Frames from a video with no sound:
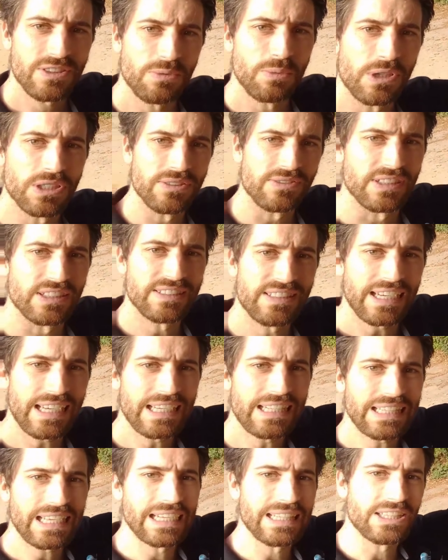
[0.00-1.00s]
something that
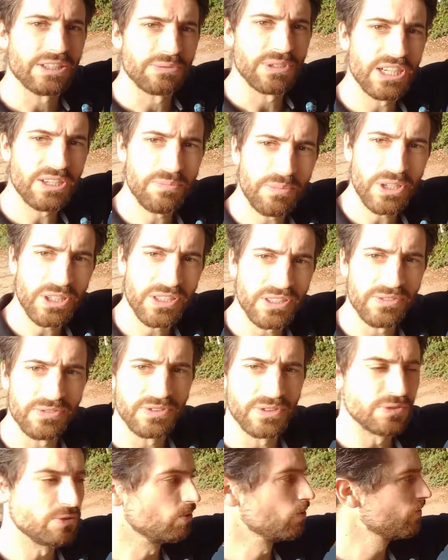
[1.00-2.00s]
can look aerodynamic,
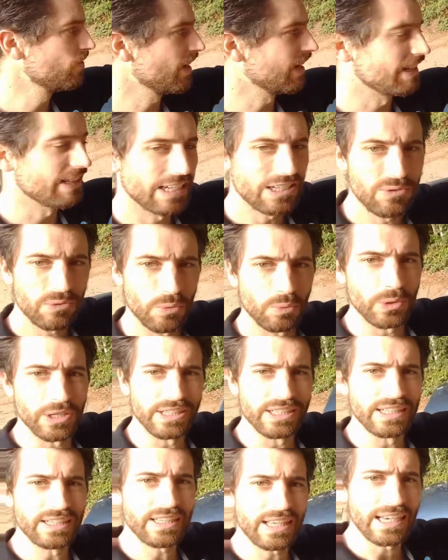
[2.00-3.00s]
like an old
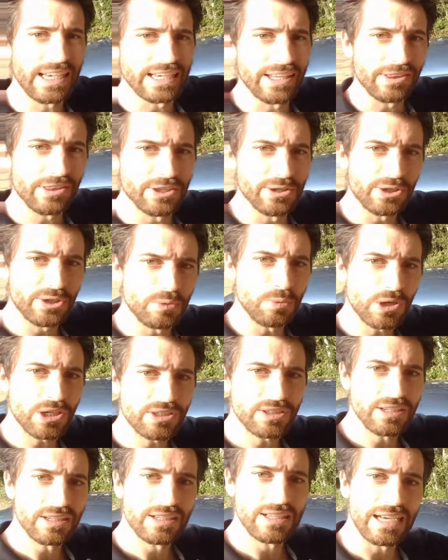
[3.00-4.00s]
Volkswagen Beetle that we
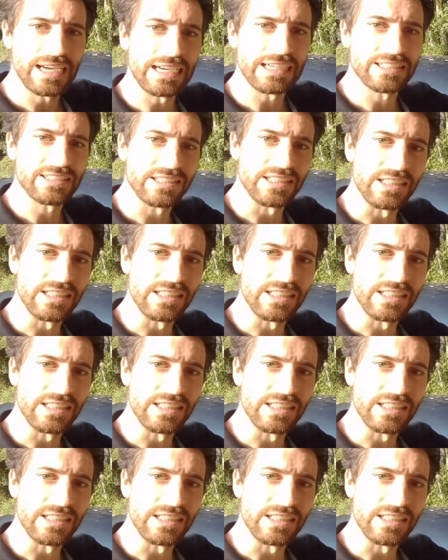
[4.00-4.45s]
tested on this channel